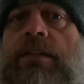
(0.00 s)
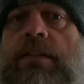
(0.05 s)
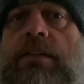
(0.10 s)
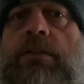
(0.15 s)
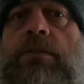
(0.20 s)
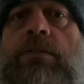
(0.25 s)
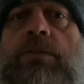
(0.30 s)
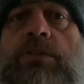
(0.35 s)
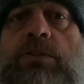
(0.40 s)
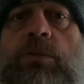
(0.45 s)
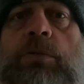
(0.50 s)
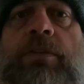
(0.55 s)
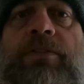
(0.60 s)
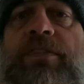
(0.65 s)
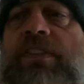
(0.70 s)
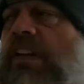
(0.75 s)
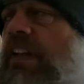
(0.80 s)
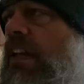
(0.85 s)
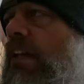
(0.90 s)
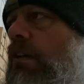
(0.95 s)

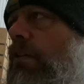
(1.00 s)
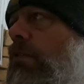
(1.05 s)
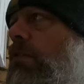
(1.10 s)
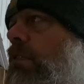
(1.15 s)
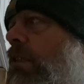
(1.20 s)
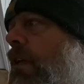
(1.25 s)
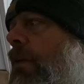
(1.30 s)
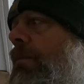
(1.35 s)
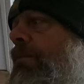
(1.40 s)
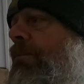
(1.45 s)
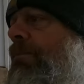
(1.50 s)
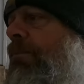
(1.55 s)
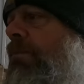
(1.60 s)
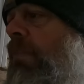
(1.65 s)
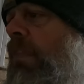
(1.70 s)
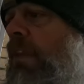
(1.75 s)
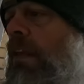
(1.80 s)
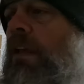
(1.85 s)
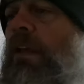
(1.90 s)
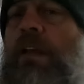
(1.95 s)
of videos,
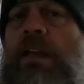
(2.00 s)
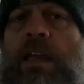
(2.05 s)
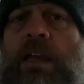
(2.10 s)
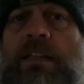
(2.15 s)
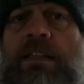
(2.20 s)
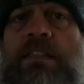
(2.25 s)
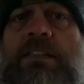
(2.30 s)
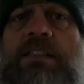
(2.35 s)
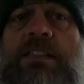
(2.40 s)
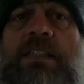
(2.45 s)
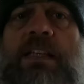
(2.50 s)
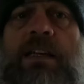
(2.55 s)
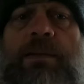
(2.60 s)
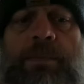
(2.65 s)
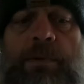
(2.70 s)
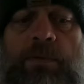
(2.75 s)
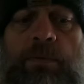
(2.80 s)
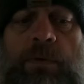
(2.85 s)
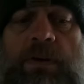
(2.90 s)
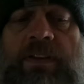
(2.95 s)
and this is going
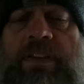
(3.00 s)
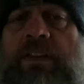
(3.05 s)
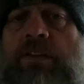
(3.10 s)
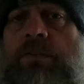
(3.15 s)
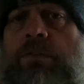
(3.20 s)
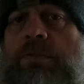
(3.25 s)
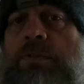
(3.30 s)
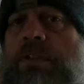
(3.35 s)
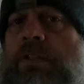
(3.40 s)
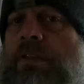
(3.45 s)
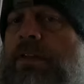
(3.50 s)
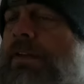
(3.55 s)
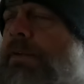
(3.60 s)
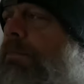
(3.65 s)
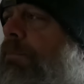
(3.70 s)
to be one of those.